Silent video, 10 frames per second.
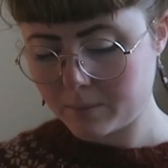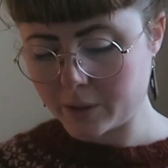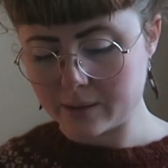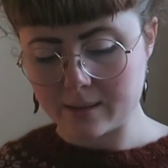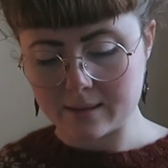
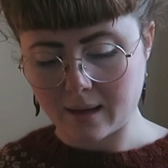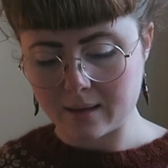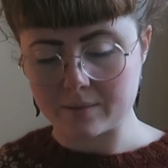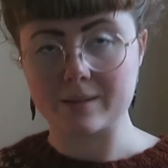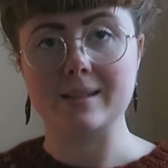because he's
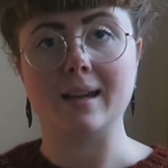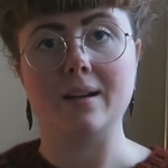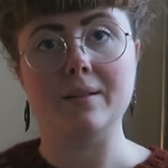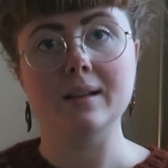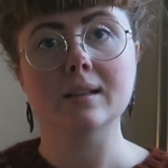kind of
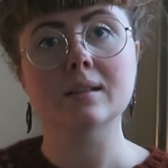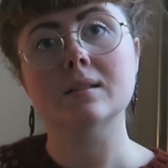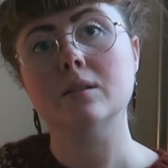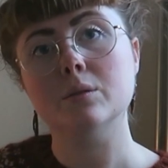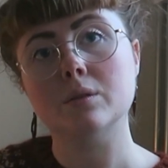scary,
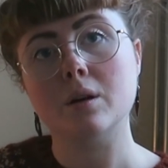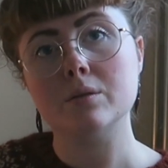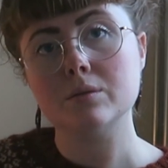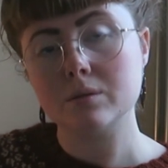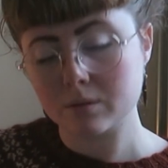the Yule
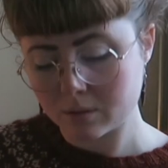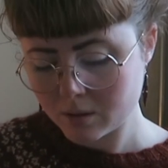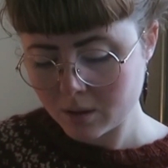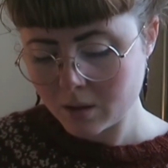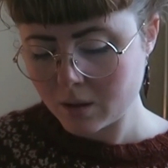goat.
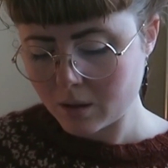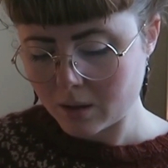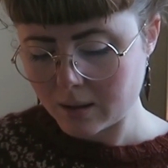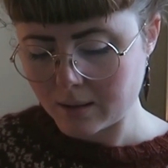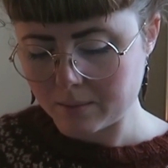
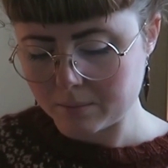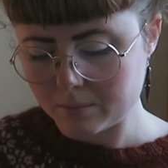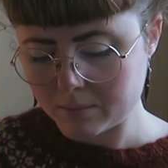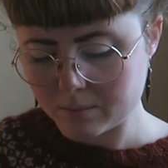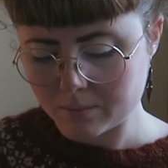
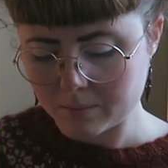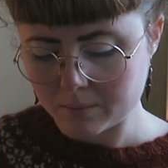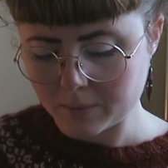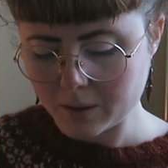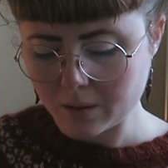
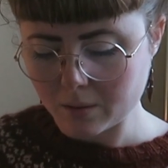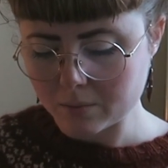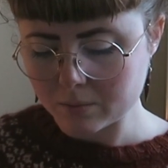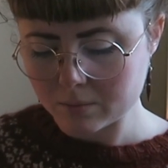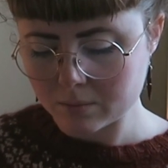But you
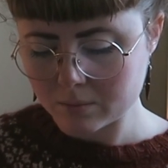know,